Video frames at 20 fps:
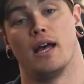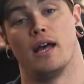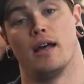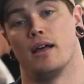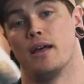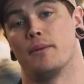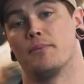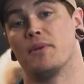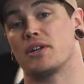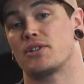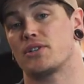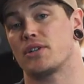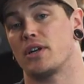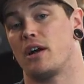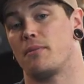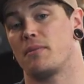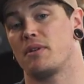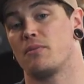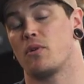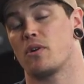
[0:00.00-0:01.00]
Uh, I'm not sure
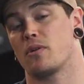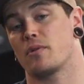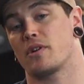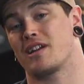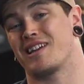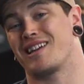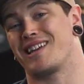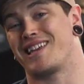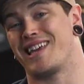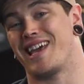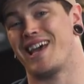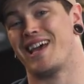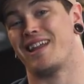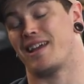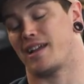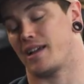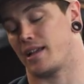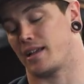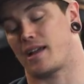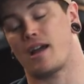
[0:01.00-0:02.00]
how many more we're going to
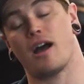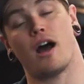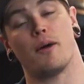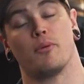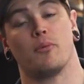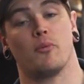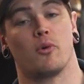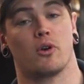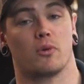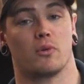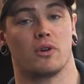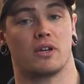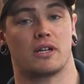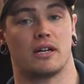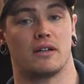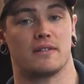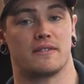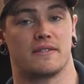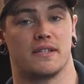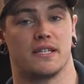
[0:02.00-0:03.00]
get. I got a couple more
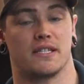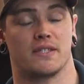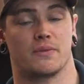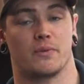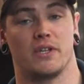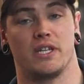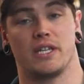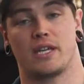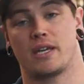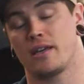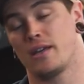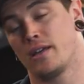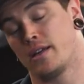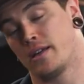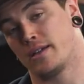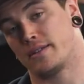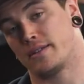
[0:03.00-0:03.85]
workouts this week,